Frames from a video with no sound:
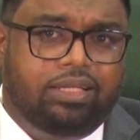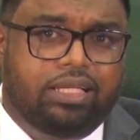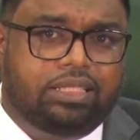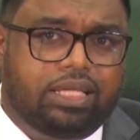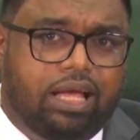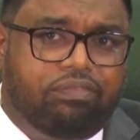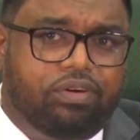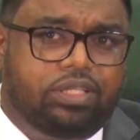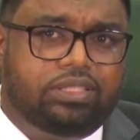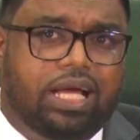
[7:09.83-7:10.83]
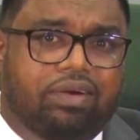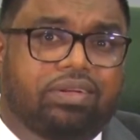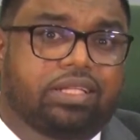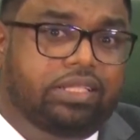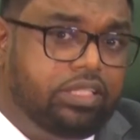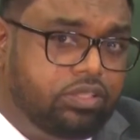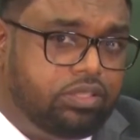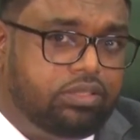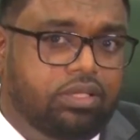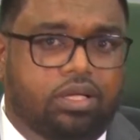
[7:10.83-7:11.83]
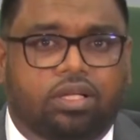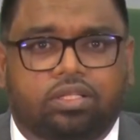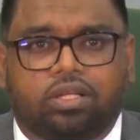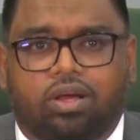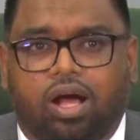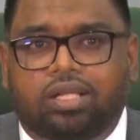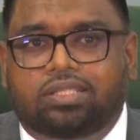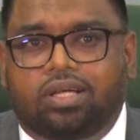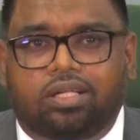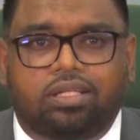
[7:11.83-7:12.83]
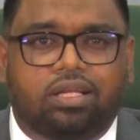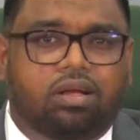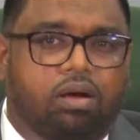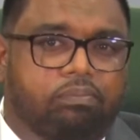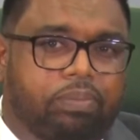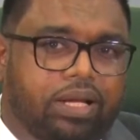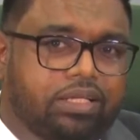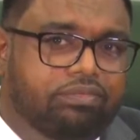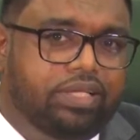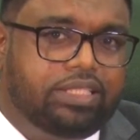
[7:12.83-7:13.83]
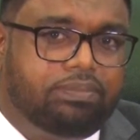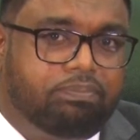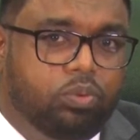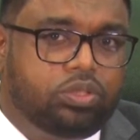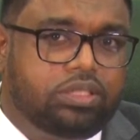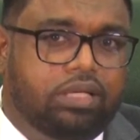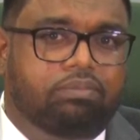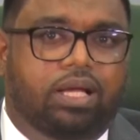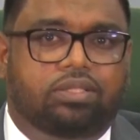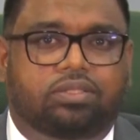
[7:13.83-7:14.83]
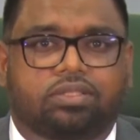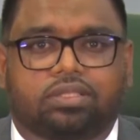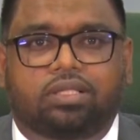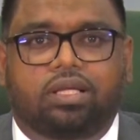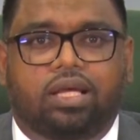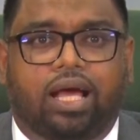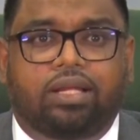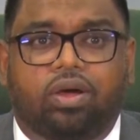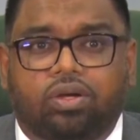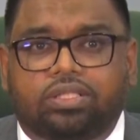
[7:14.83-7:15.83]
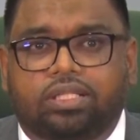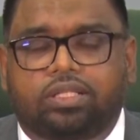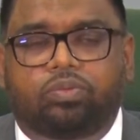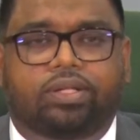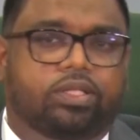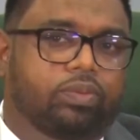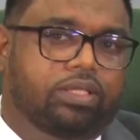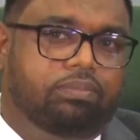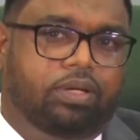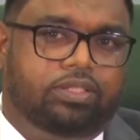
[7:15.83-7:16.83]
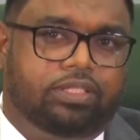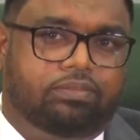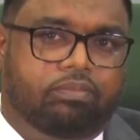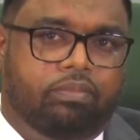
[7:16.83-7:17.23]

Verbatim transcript: These efforts are in addition the cost cutting and competitiveness boosting measures announced in the 2020 budget.